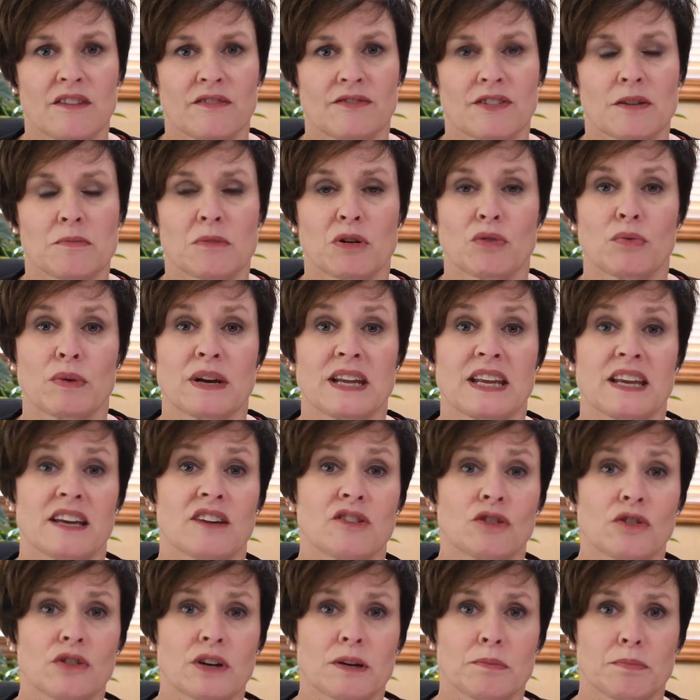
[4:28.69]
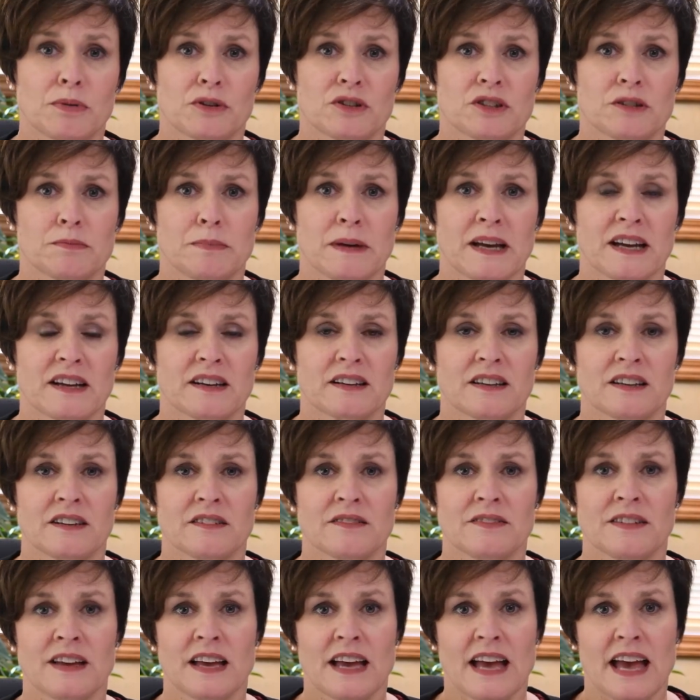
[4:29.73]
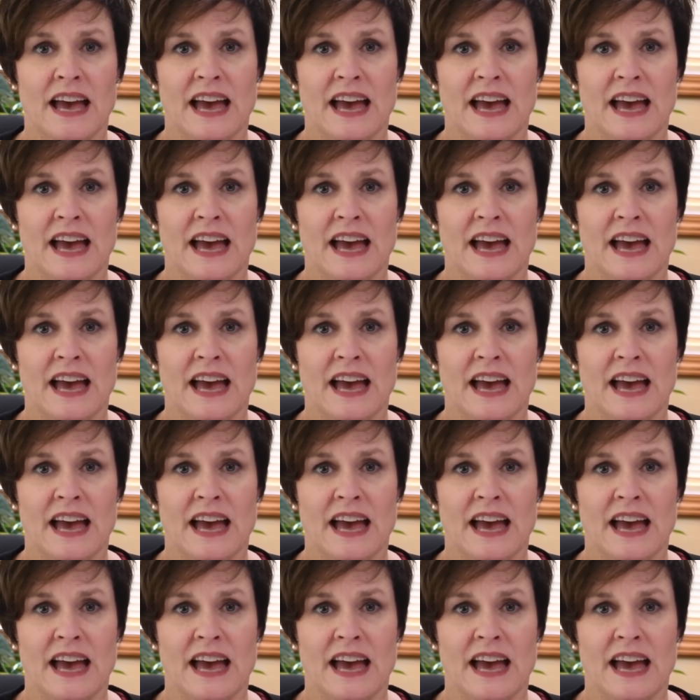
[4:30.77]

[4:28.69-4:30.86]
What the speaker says: from a reentry perspective